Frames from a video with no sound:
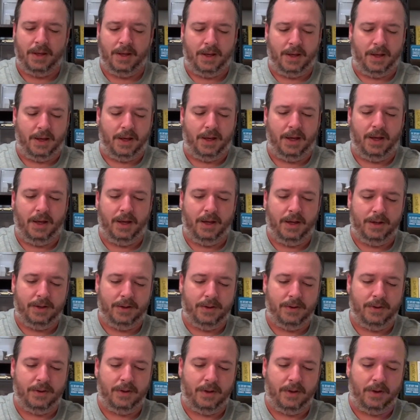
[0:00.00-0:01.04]
And
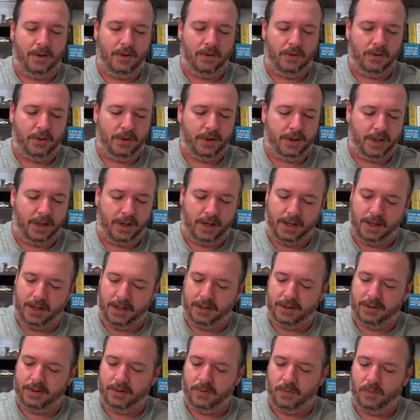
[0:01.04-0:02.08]
you're looking
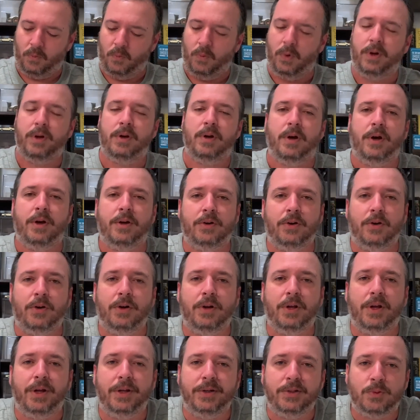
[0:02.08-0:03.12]
at
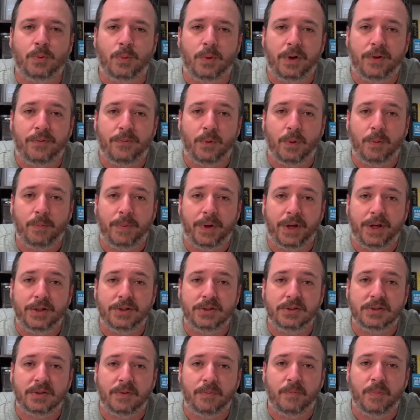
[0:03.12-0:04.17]
124
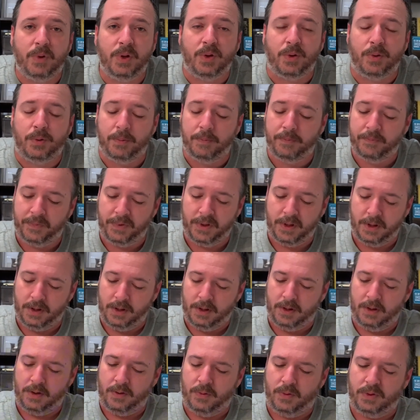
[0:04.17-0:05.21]
pages of build,
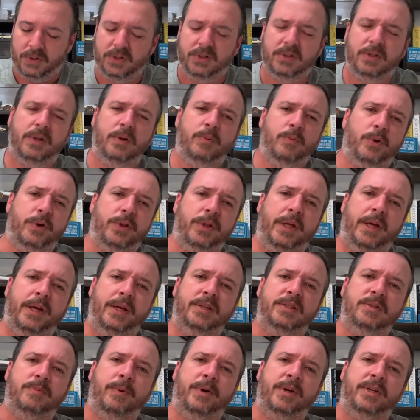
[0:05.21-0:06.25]
which is a little more than I
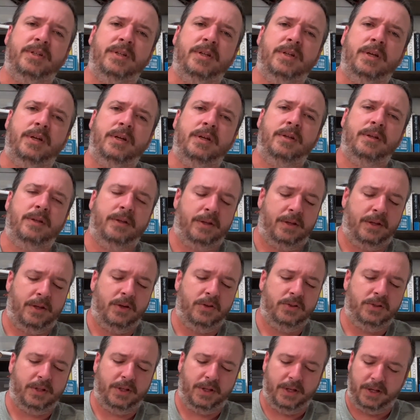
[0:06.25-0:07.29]
expected.
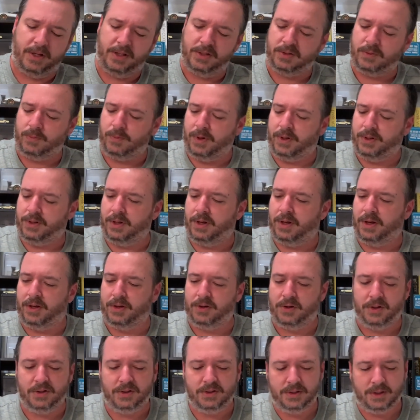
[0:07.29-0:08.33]
Usually it is around the
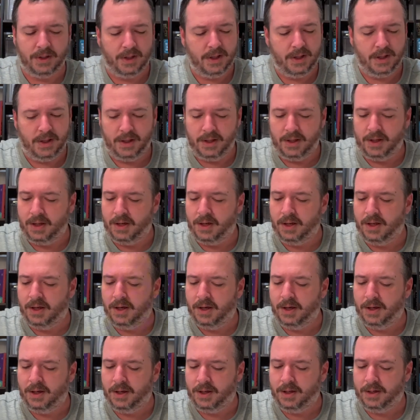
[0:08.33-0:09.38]
hundreds,
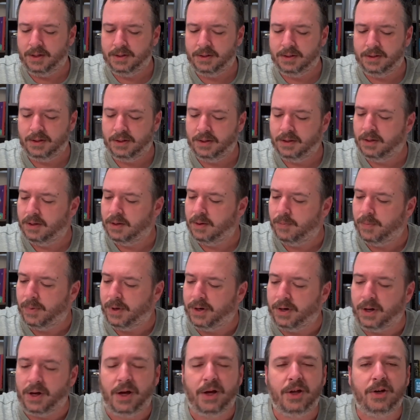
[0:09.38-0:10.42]
and about
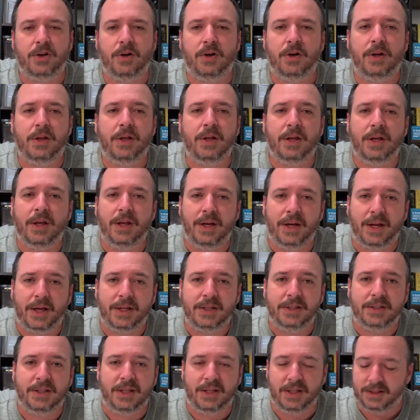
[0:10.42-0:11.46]

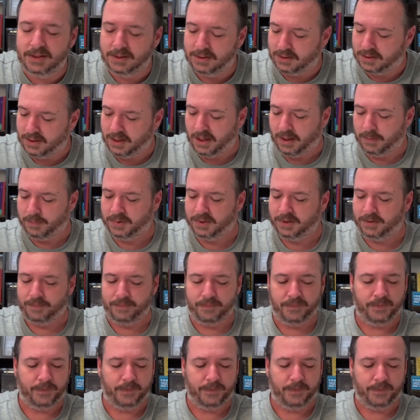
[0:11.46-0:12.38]
119 steps.